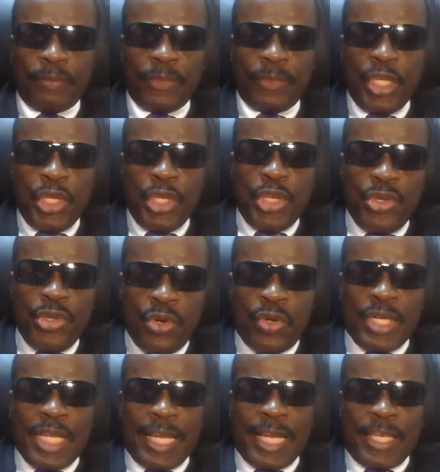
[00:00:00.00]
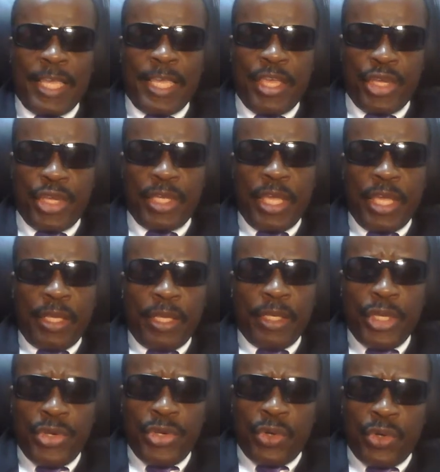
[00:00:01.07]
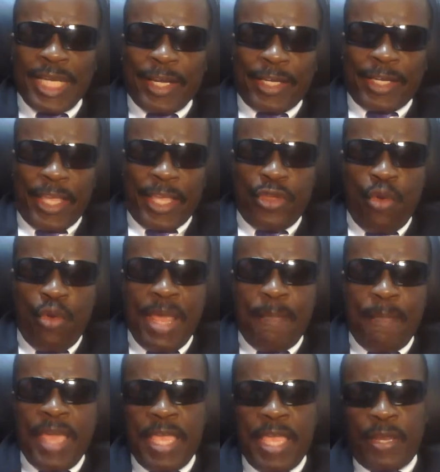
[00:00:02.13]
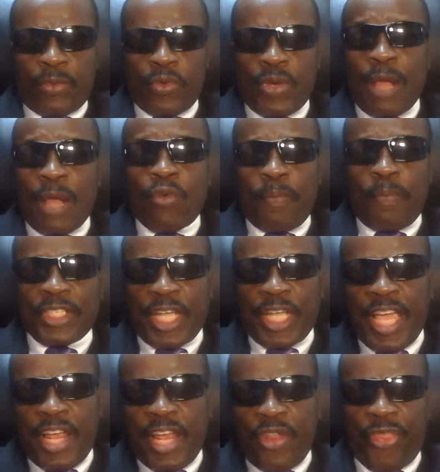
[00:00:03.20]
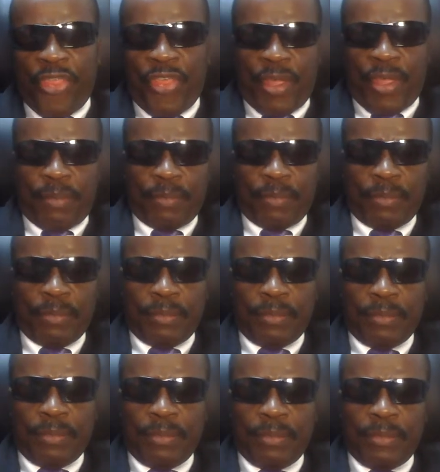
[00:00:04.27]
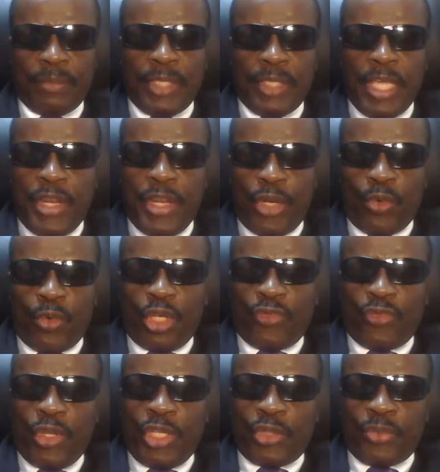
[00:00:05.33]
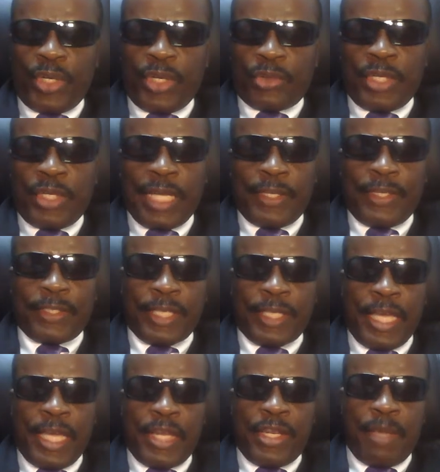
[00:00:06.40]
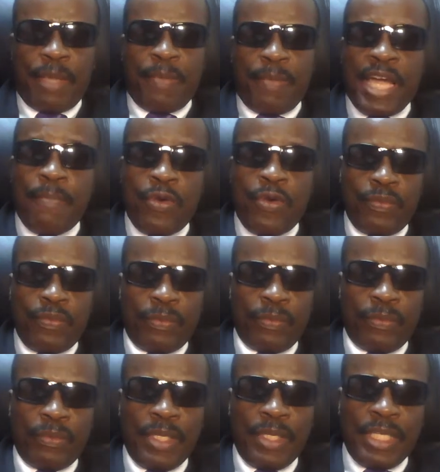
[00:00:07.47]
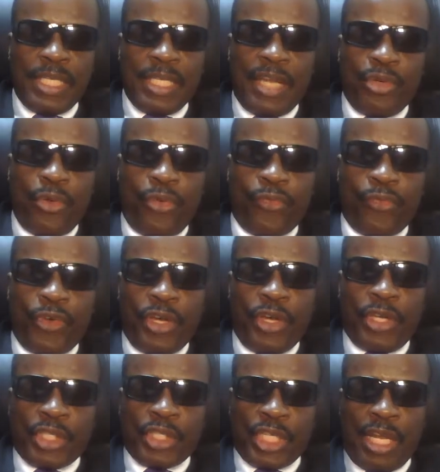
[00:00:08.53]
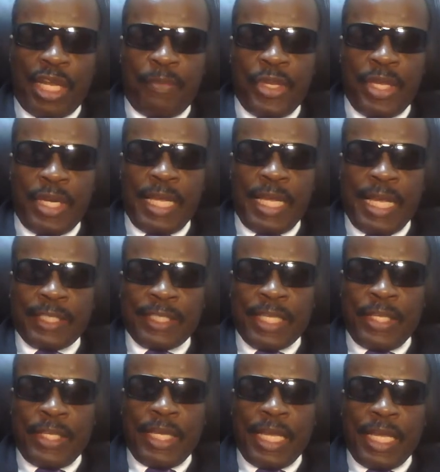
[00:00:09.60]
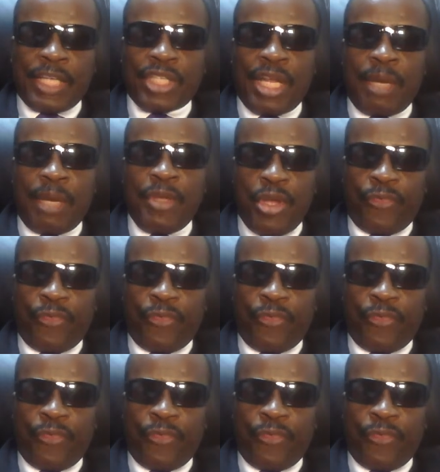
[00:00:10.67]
He knew that a human being could accomplish anything. And it was for this reason that he said in the Bible that the first shall be the last and the last shall be the